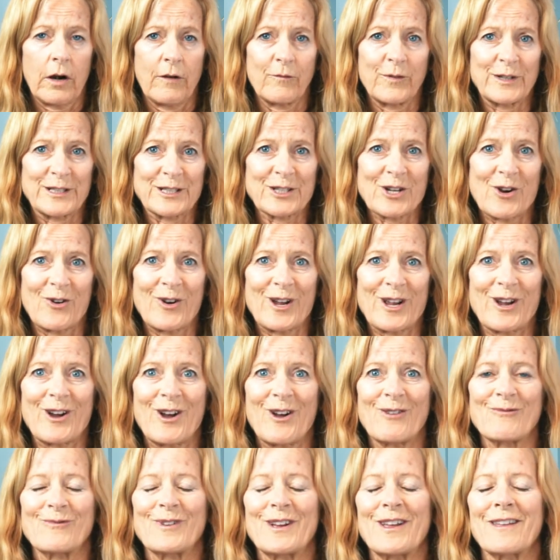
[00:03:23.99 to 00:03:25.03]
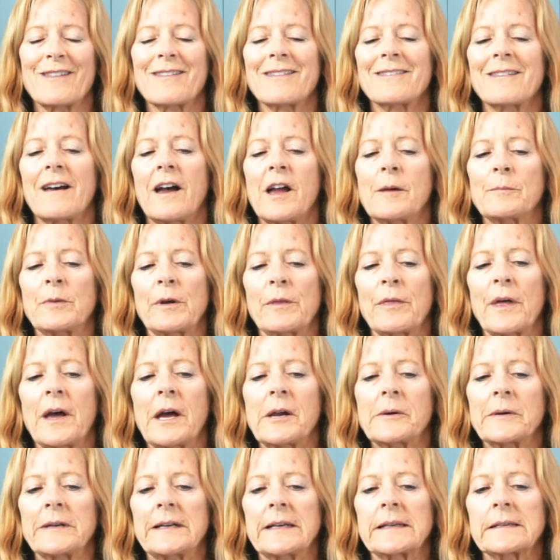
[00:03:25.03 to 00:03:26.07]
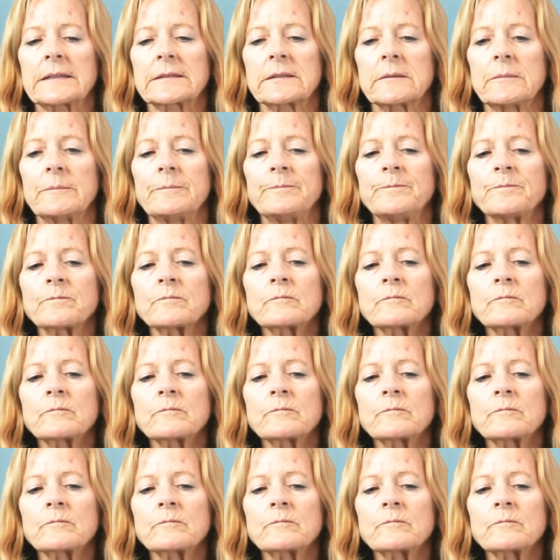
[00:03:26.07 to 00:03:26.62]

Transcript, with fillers: of what's going on with hypothyroidism.